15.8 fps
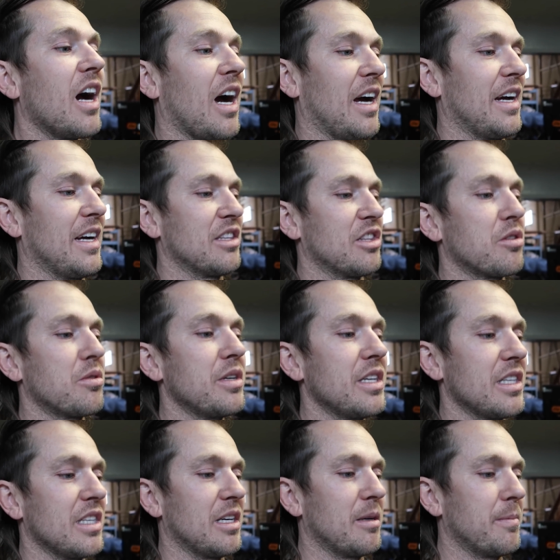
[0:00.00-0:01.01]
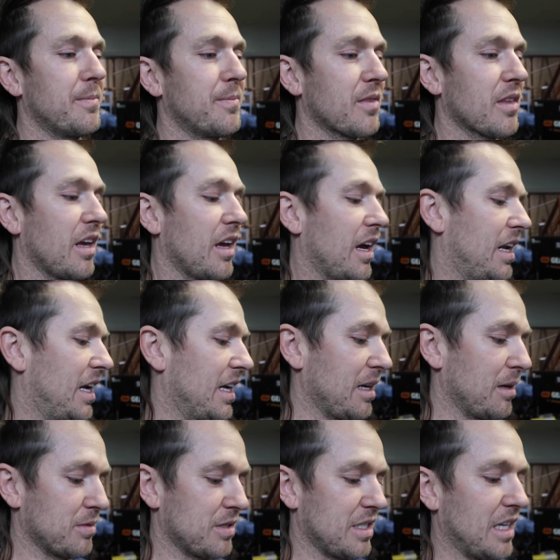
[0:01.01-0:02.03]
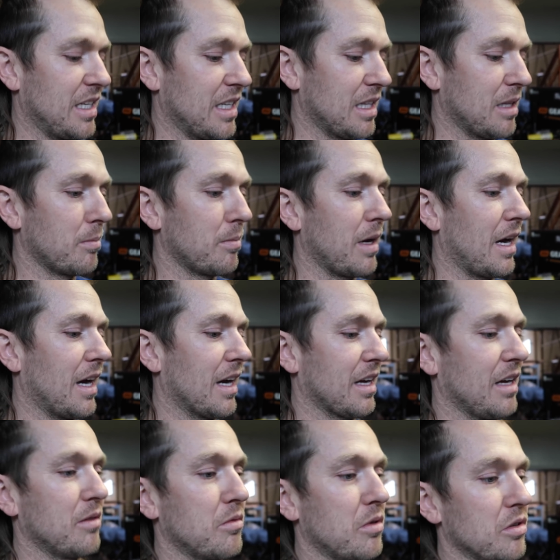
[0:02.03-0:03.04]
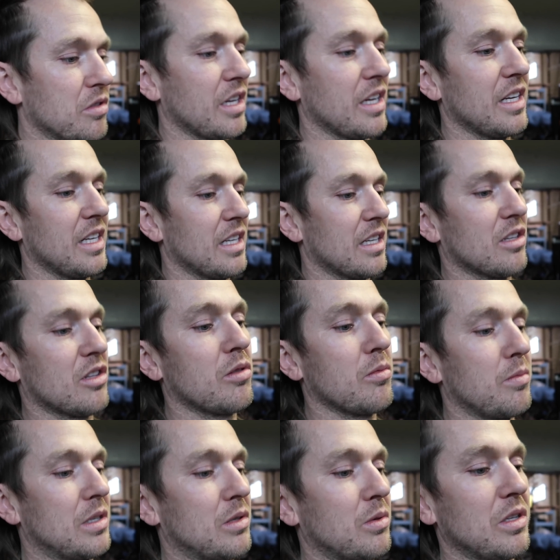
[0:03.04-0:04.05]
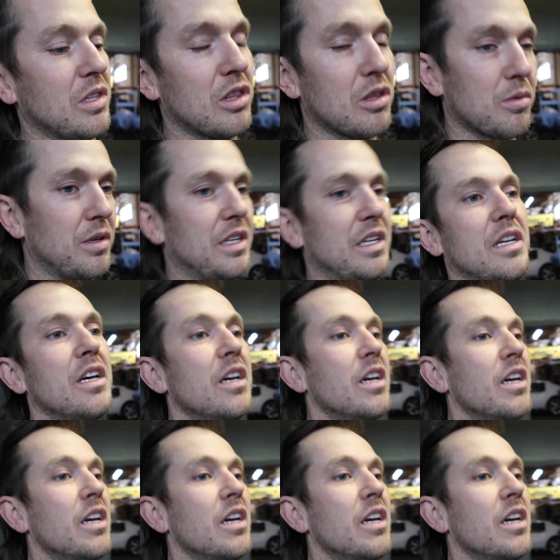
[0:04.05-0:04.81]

I had 3 of them, and I kept sending them back and rotating between 3,